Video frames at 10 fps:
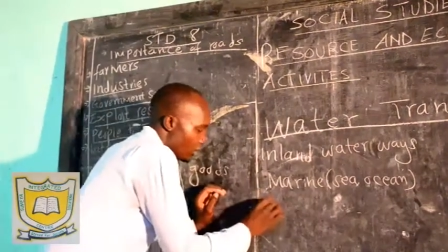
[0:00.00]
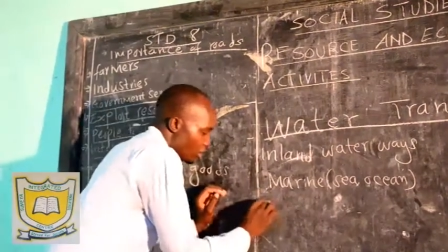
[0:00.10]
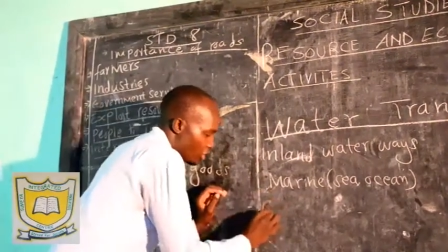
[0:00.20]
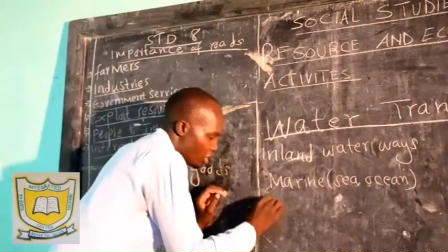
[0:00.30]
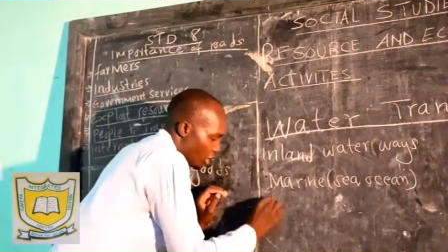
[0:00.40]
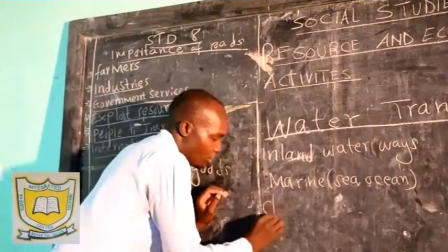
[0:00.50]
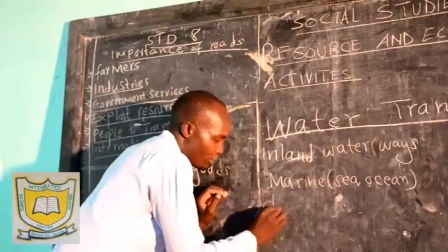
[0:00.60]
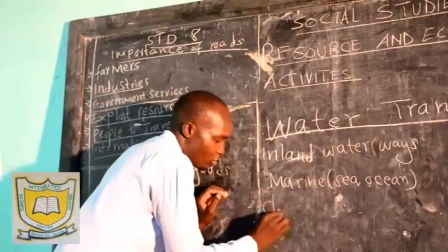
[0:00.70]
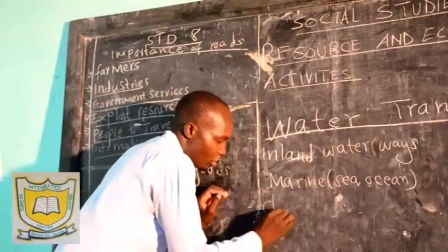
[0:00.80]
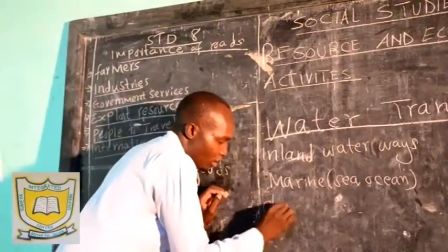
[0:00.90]

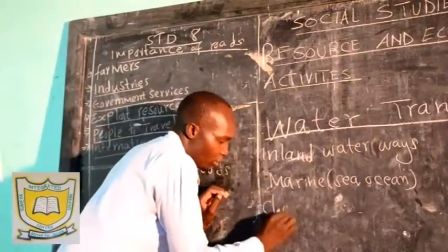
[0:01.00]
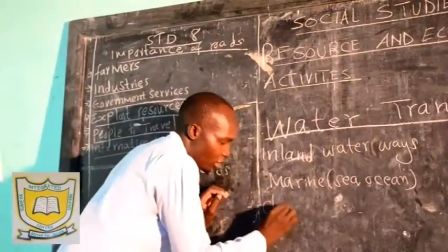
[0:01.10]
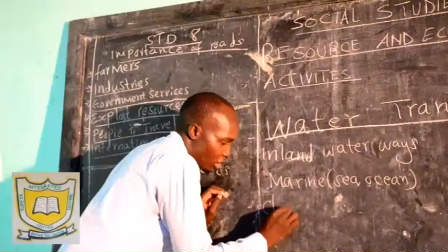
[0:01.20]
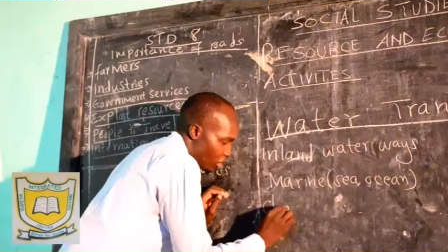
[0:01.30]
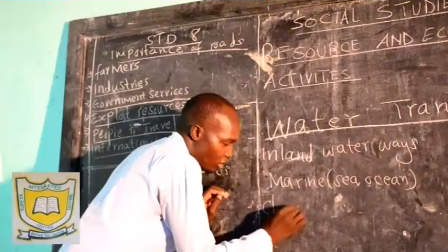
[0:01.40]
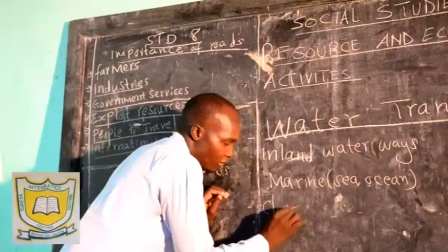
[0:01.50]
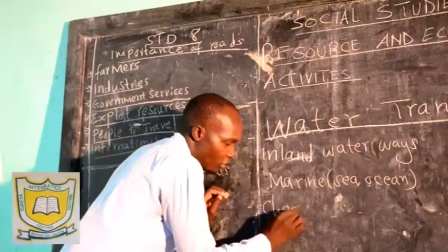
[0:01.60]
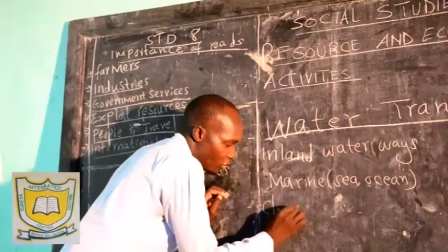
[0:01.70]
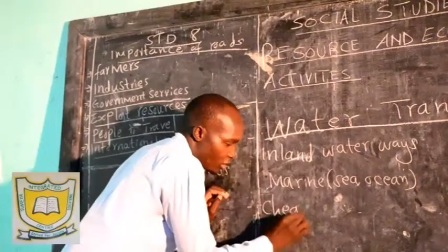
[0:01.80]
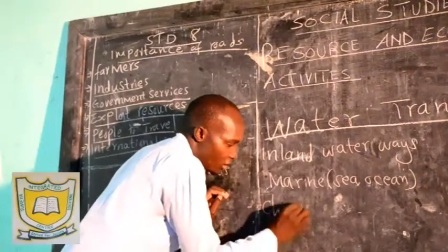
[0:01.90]
Cheap transportation of
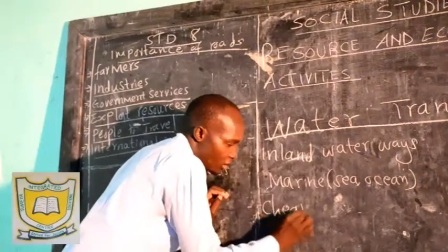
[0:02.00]
goods.